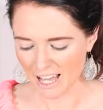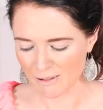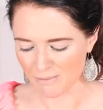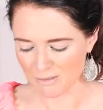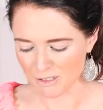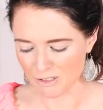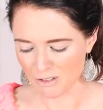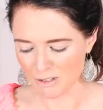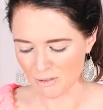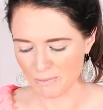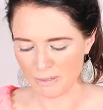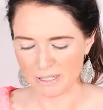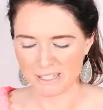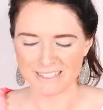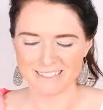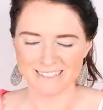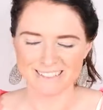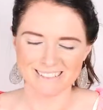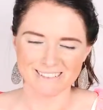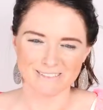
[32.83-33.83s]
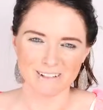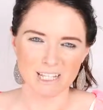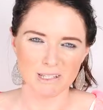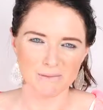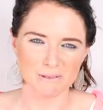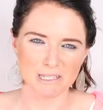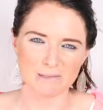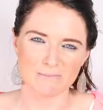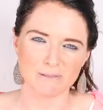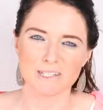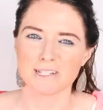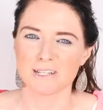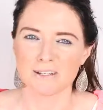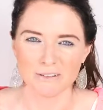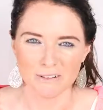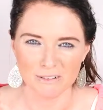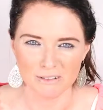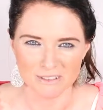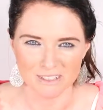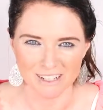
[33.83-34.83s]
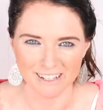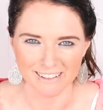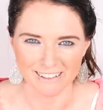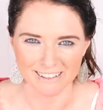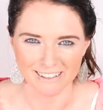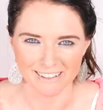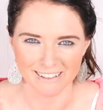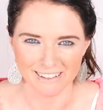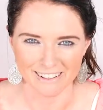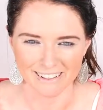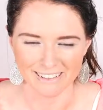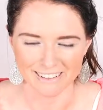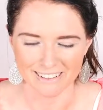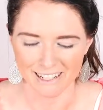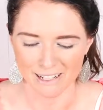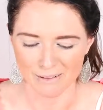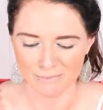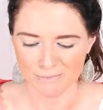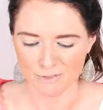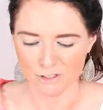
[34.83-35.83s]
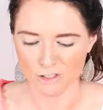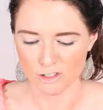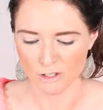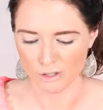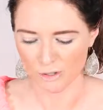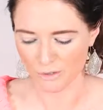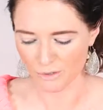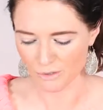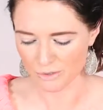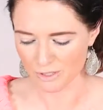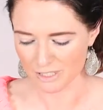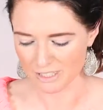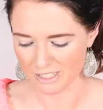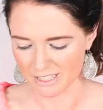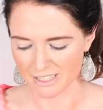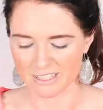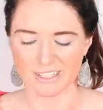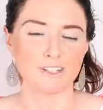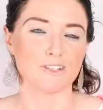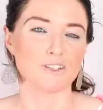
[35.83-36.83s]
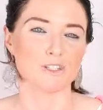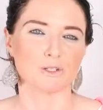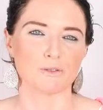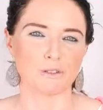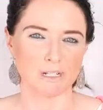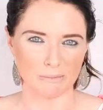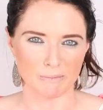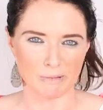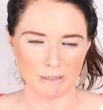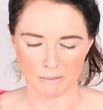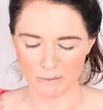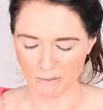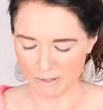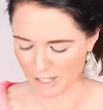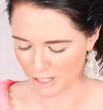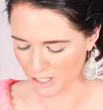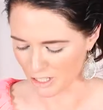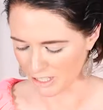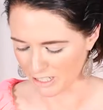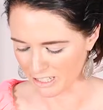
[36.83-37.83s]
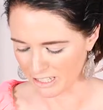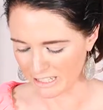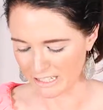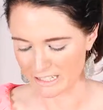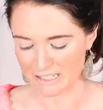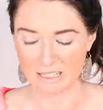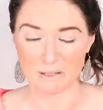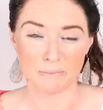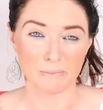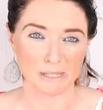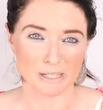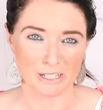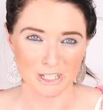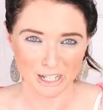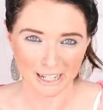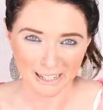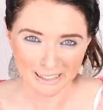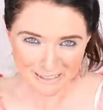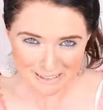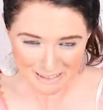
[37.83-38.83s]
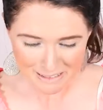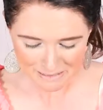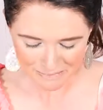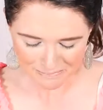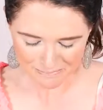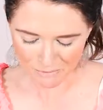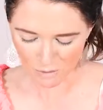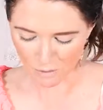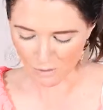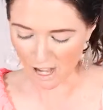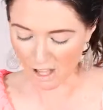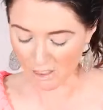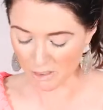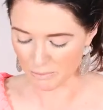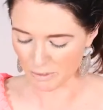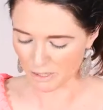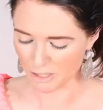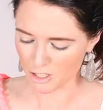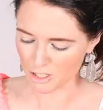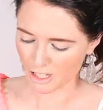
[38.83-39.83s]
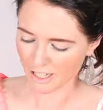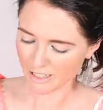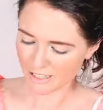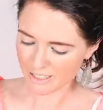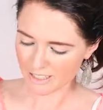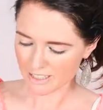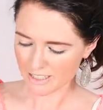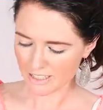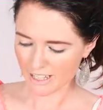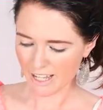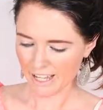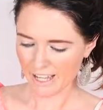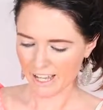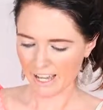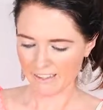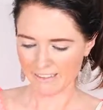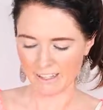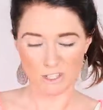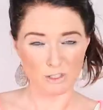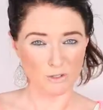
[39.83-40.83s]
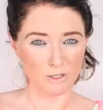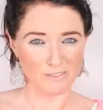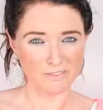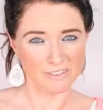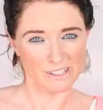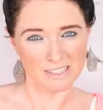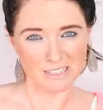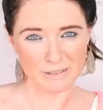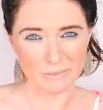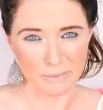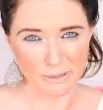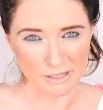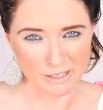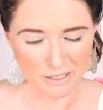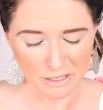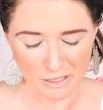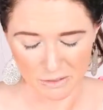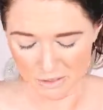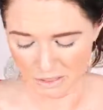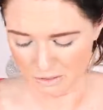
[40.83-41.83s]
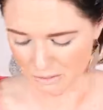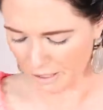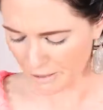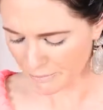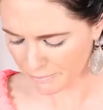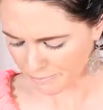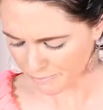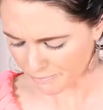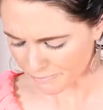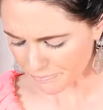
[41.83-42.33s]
So one of the best materials I think that shows this indirect preparation is the bead chains, or are the bead chains. And they do have these in preschool as well.